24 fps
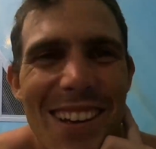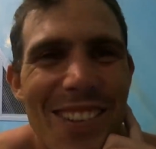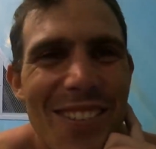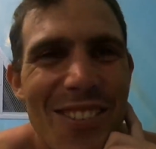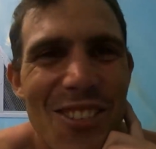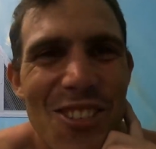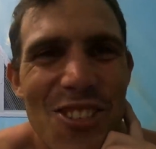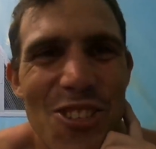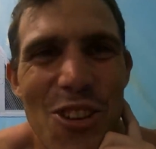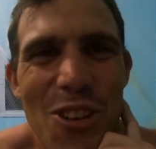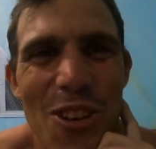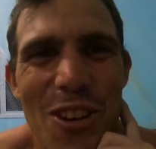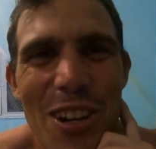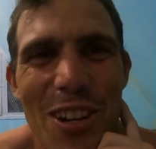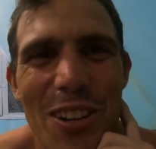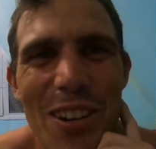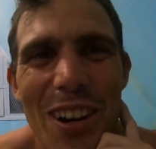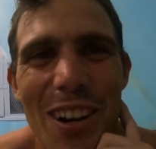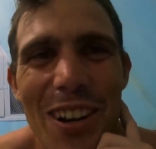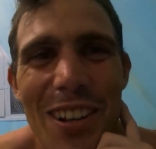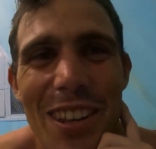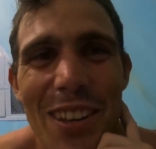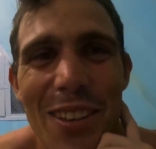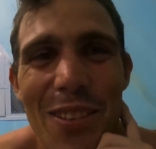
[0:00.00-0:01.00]
just joking
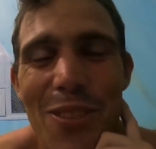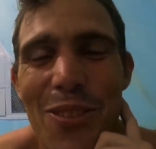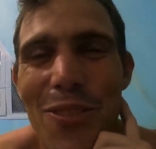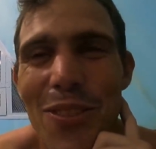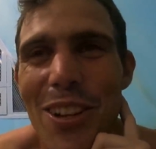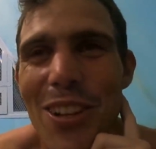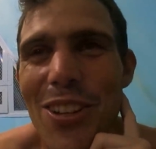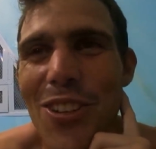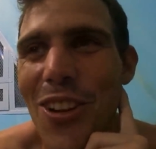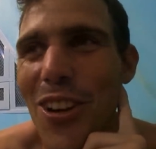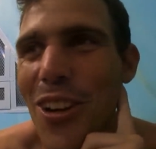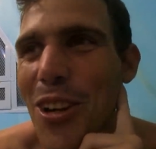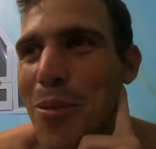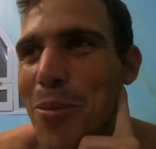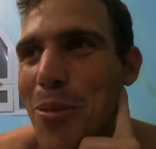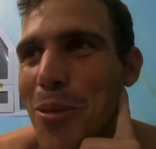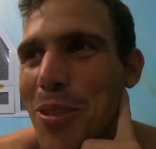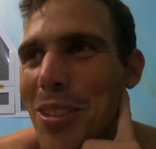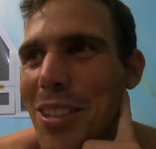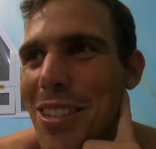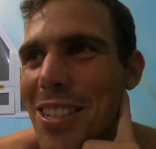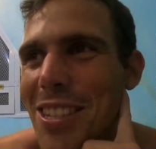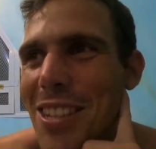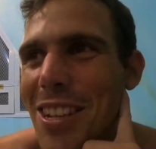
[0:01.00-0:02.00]
around. That was fun talking
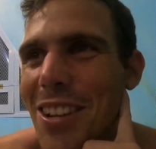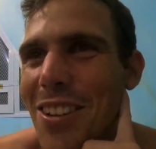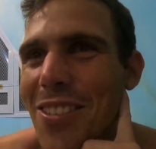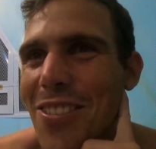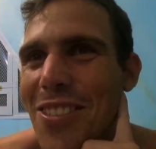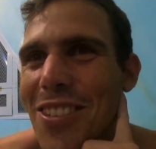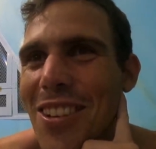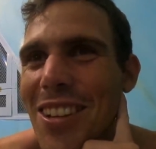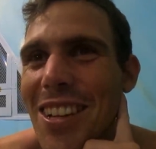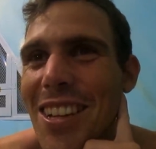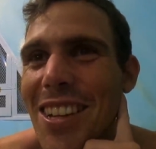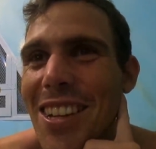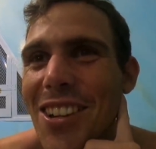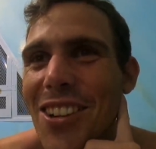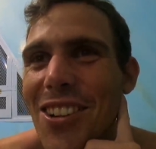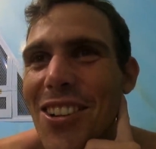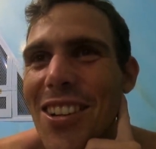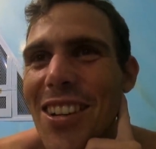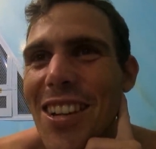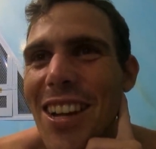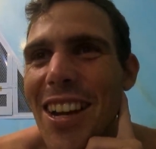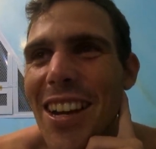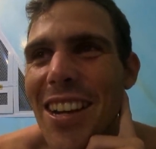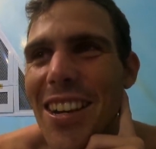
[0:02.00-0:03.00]
about this stuff.
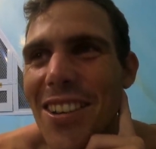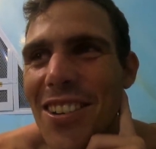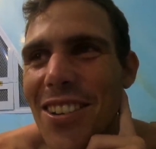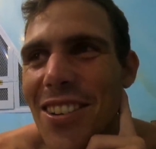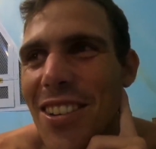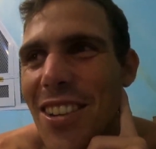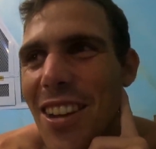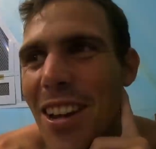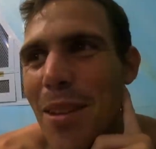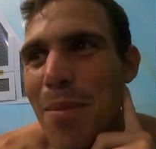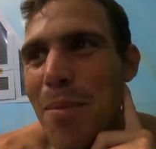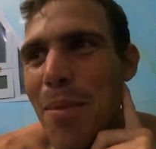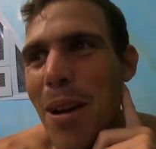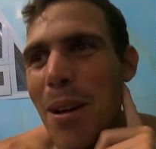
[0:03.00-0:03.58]
Good night. Good night,